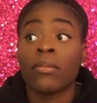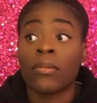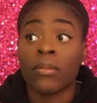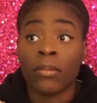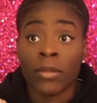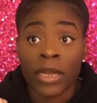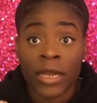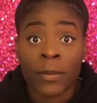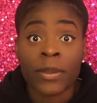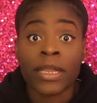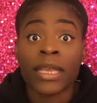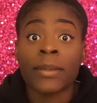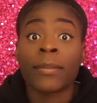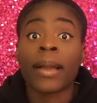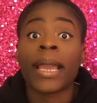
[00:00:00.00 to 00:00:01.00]

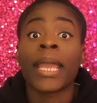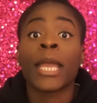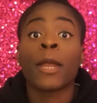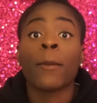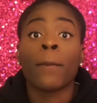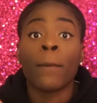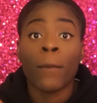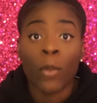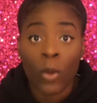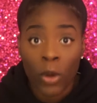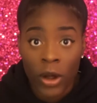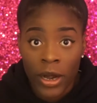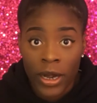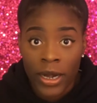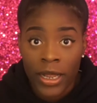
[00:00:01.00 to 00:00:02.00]
manipulating my hair
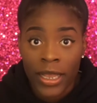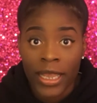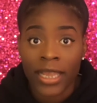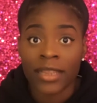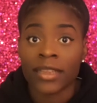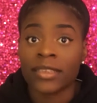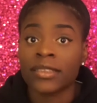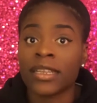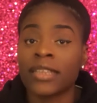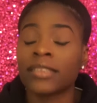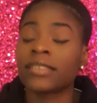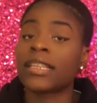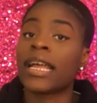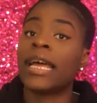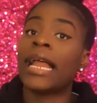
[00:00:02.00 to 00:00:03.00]
more, in the sense
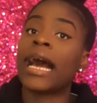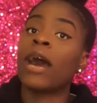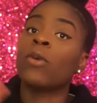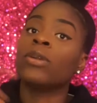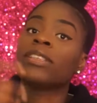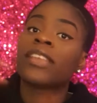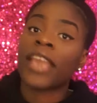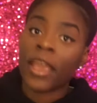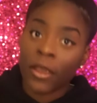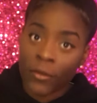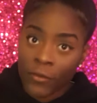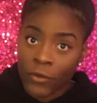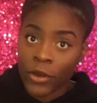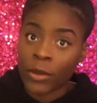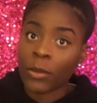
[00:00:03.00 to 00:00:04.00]
that I was caring
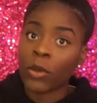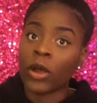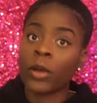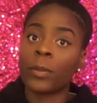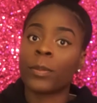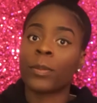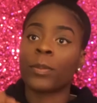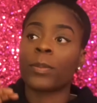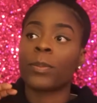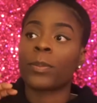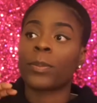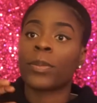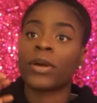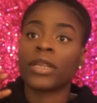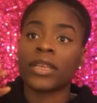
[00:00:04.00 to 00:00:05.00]
for it more,
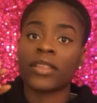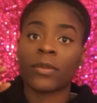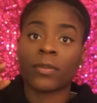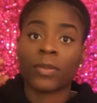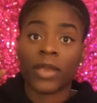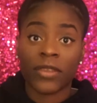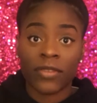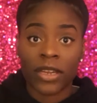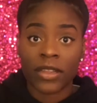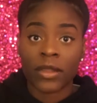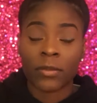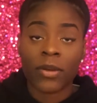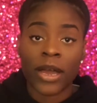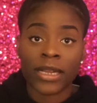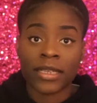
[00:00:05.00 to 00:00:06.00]
giving it the
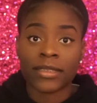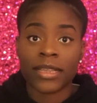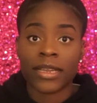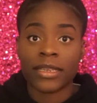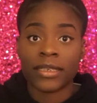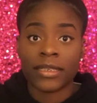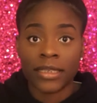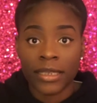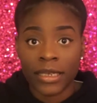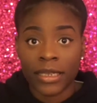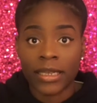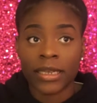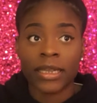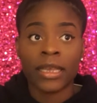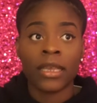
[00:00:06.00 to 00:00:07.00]
products that it
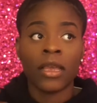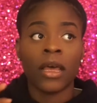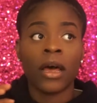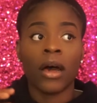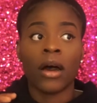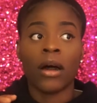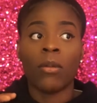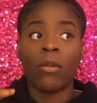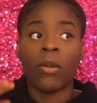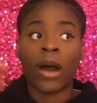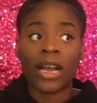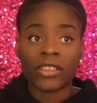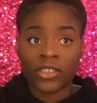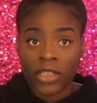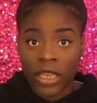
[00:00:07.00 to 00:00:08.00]
needed,
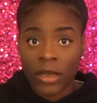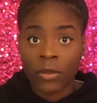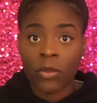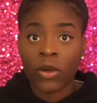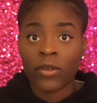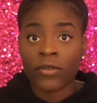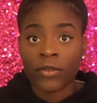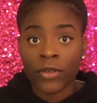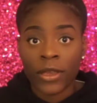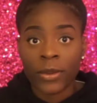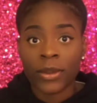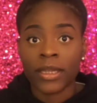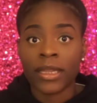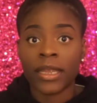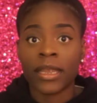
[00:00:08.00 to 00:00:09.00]
washing it more
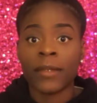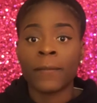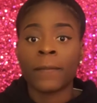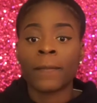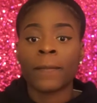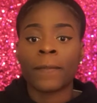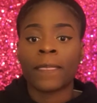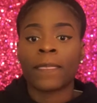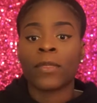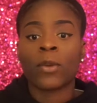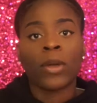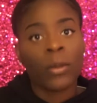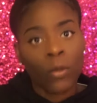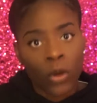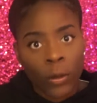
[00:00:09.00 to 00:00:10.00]
frequently,
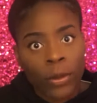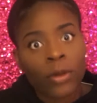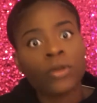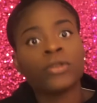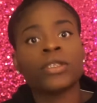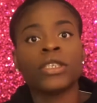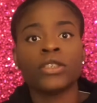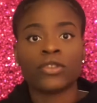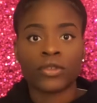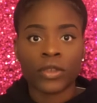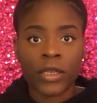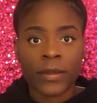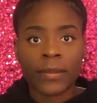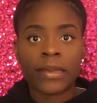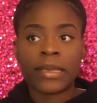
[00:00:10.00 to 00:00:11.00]
doing more protein
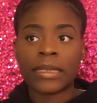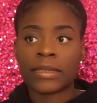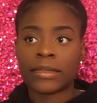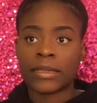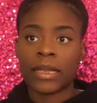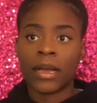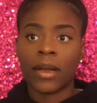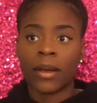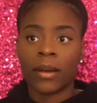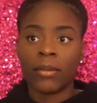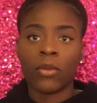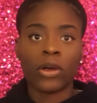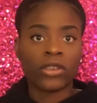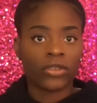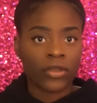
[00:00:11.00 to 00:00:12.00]
treatments,
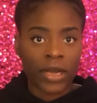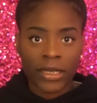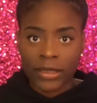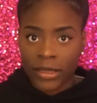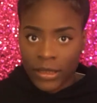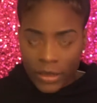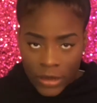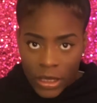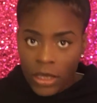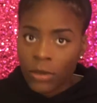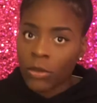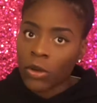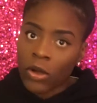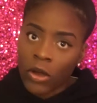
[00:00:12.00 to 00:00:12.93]
moisturizing and sealing more